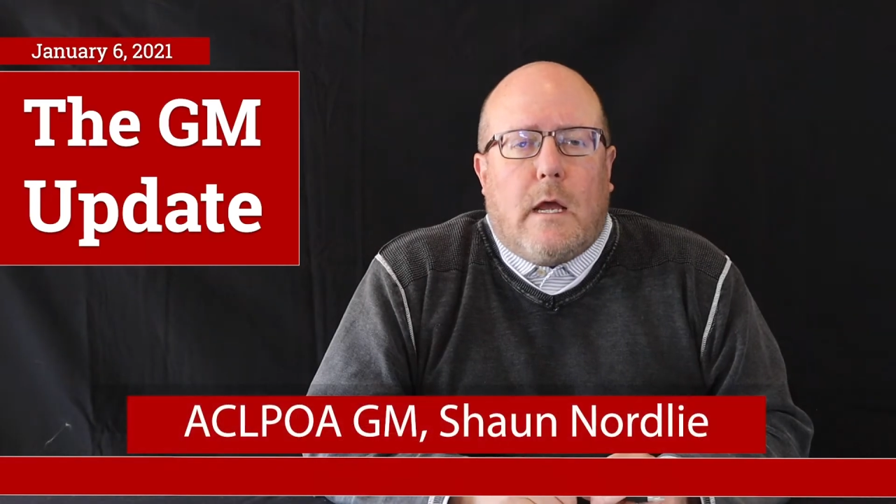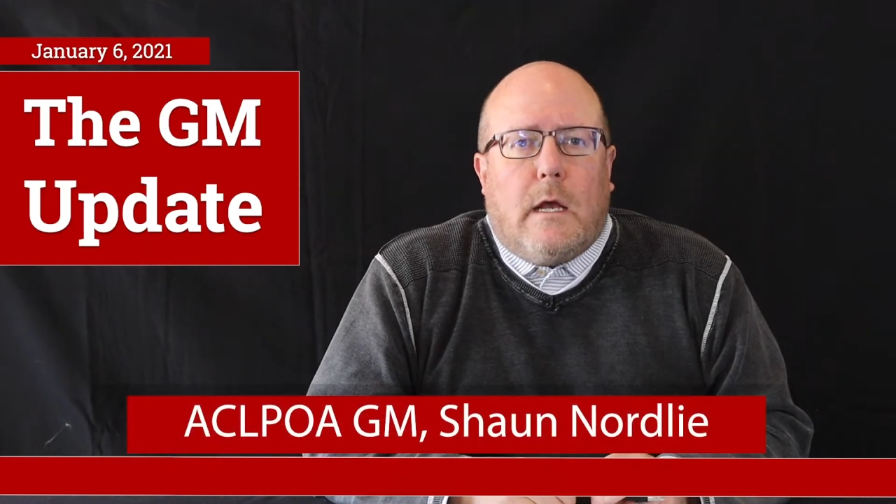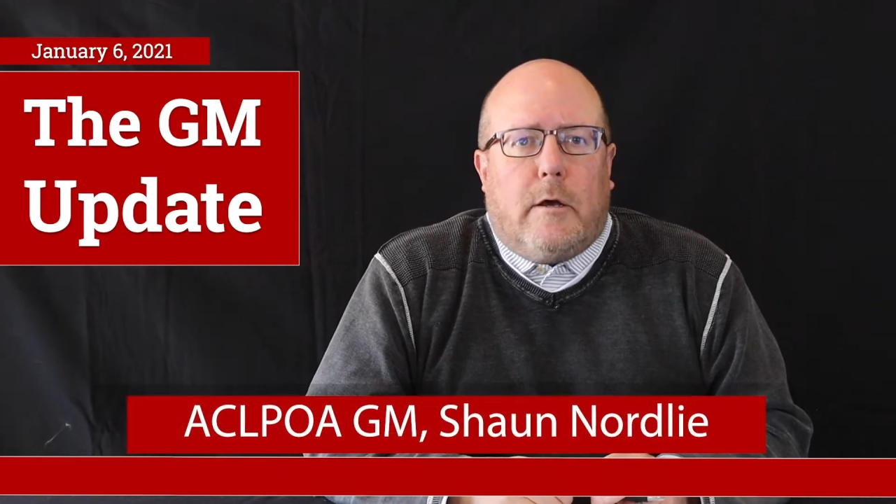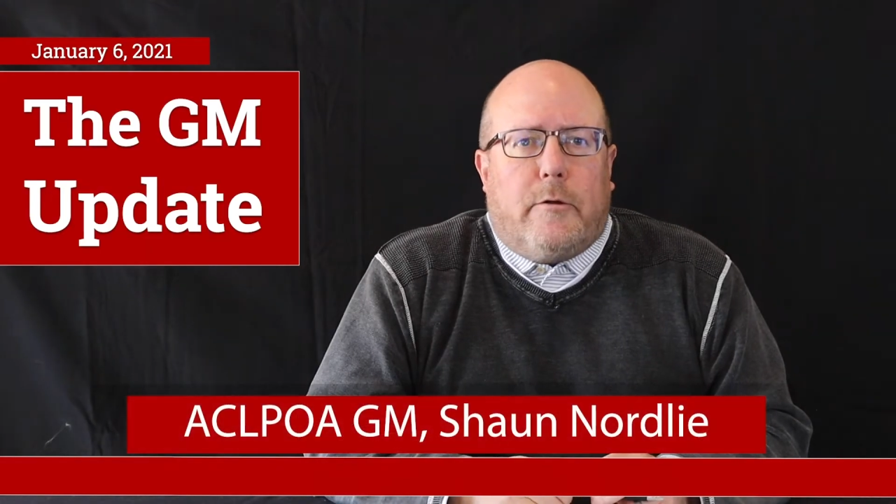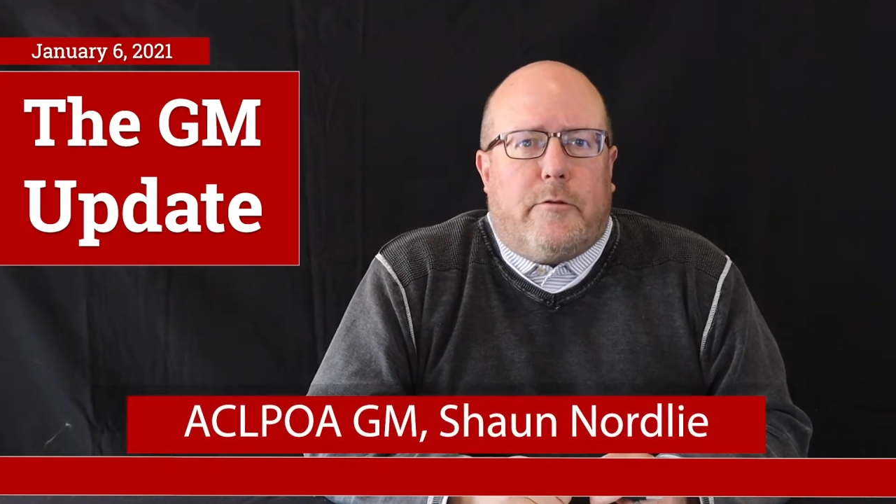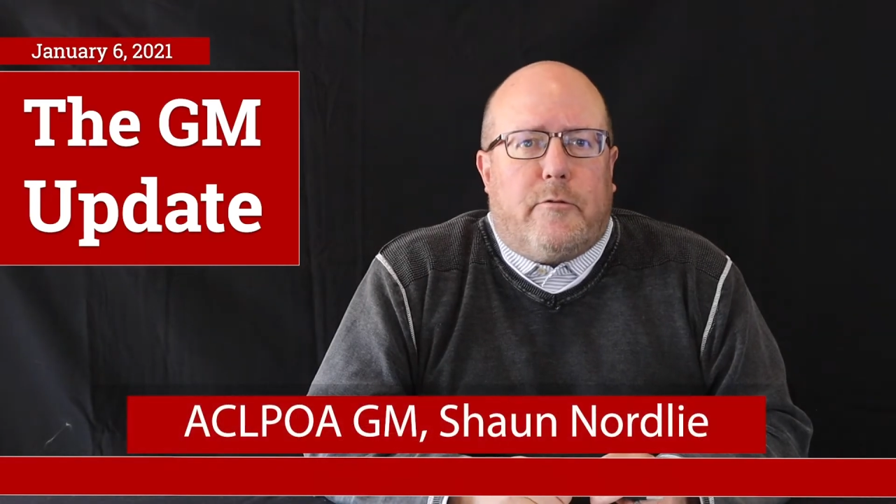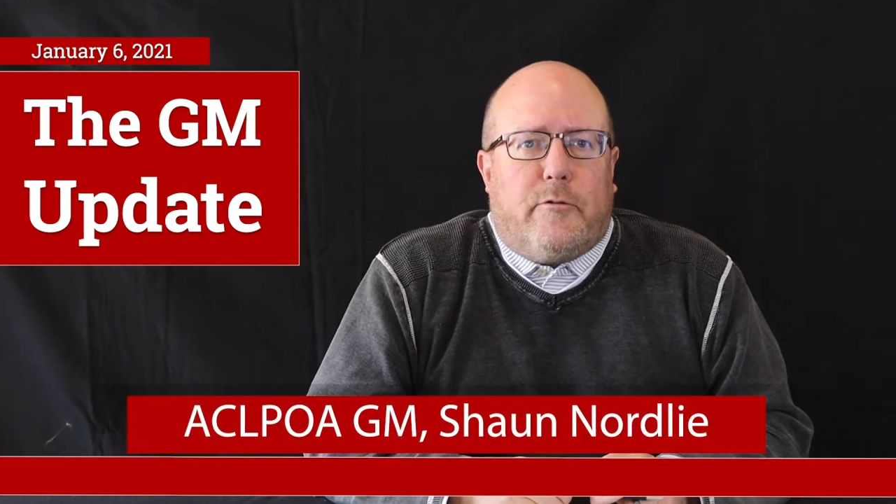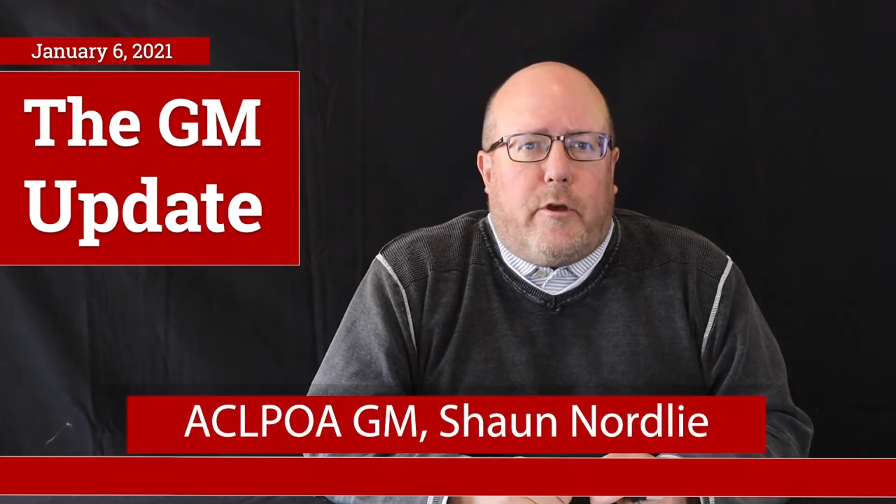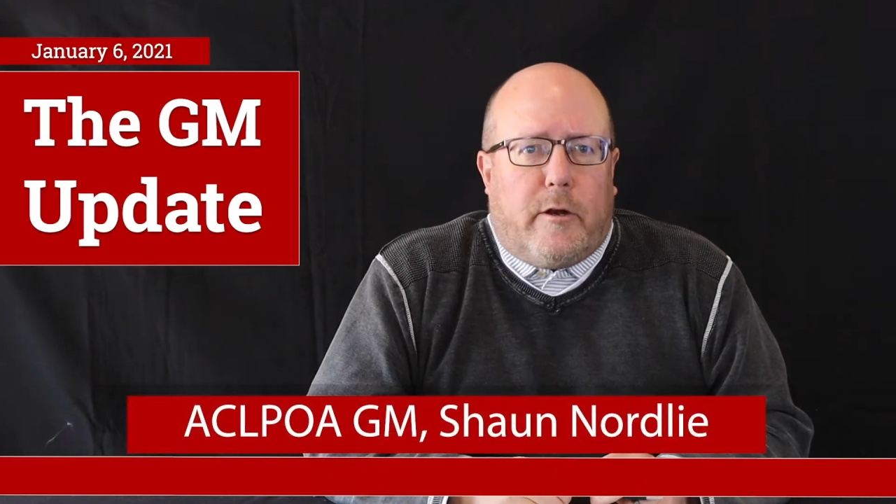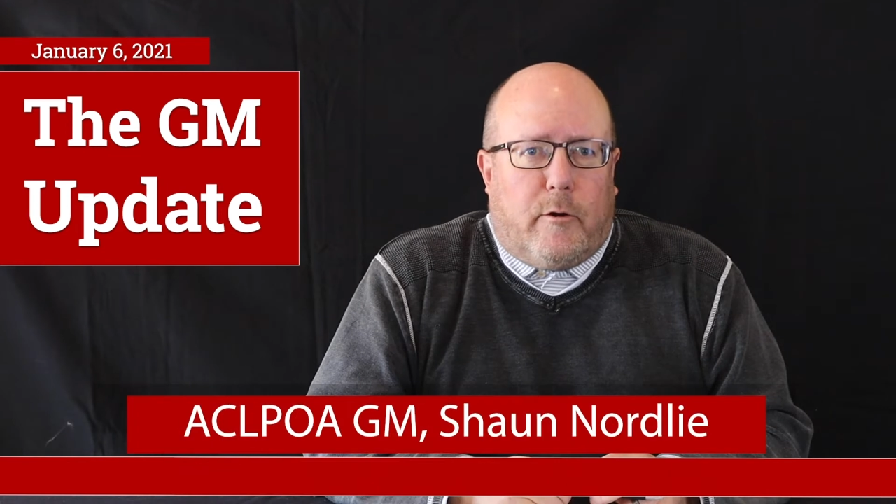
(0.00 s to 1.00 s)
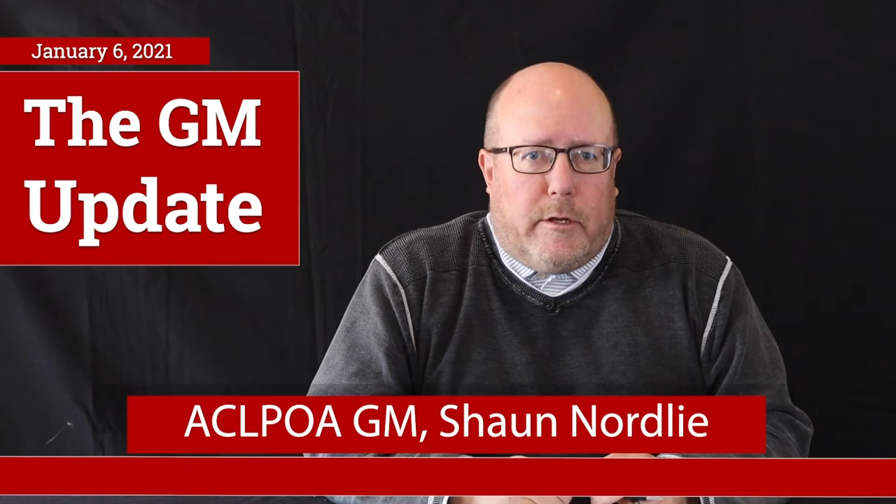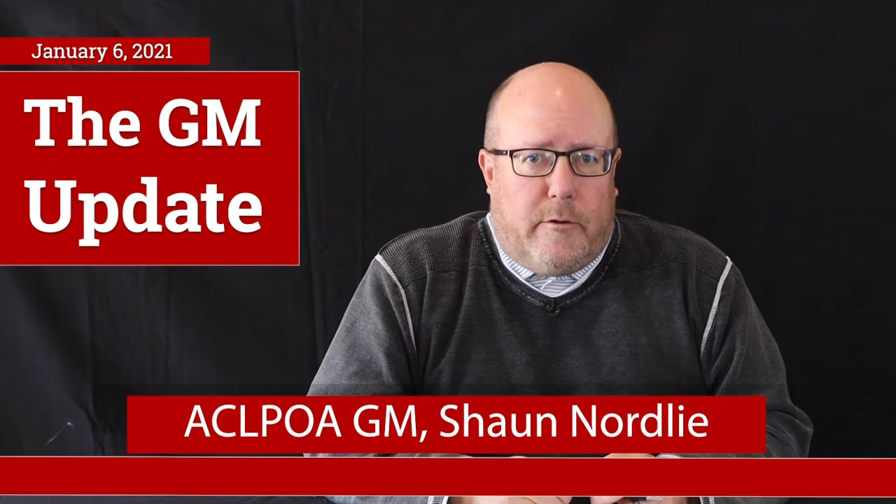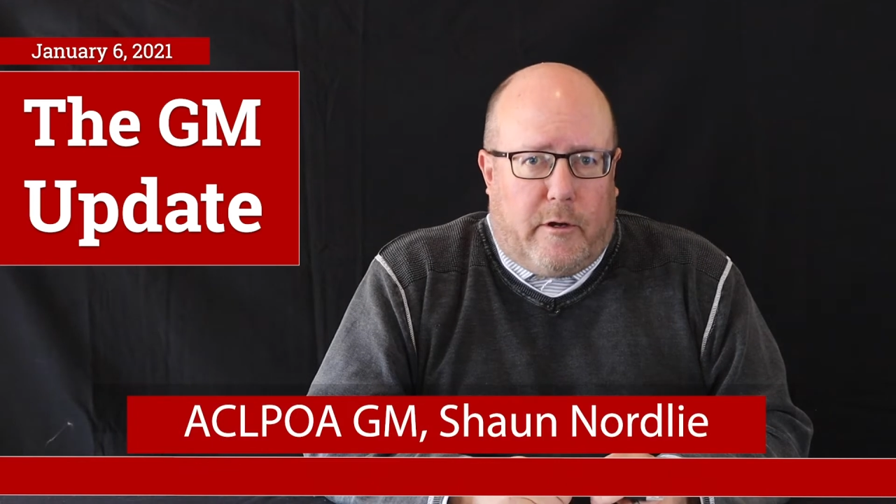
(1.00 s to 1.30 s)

Hello, this is Sean Nordley,